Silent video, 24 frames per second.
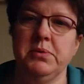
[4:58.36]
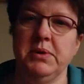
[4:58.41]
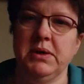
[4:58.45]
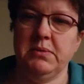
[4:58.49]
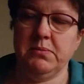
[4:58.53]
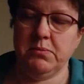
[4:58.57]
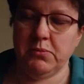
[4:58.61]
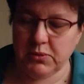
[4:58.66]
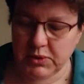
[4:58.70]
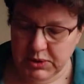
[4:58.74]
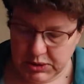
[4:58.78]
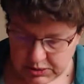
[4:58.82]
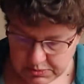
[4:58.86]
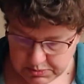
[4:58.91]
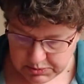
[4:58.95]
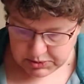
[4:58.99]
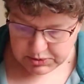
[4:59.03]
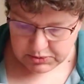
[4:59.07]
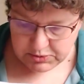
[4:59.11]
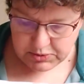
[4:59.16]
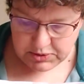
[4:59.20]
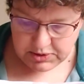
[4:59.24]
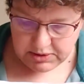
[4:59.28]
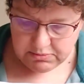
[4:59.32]
bit more
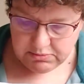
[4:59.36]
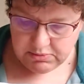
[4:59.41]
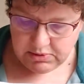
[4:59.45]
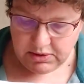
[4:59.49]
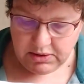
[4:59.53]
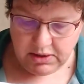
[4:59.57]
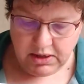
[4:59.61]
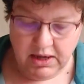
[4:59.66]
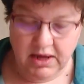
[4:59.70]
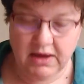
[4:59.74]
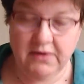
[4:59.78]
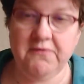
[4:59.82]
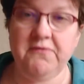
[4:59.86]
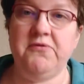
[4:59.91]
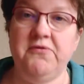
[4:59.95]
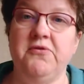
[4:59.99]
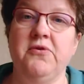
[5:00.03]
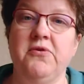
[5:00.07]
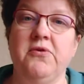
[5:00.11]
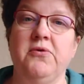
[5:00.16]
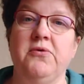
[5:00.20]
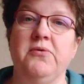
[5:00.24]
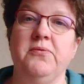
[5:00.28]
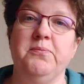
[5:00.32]
subdued in real life,
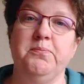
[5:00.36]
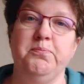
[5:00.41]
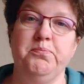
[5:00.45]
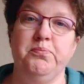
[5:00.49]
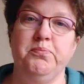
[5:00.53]
so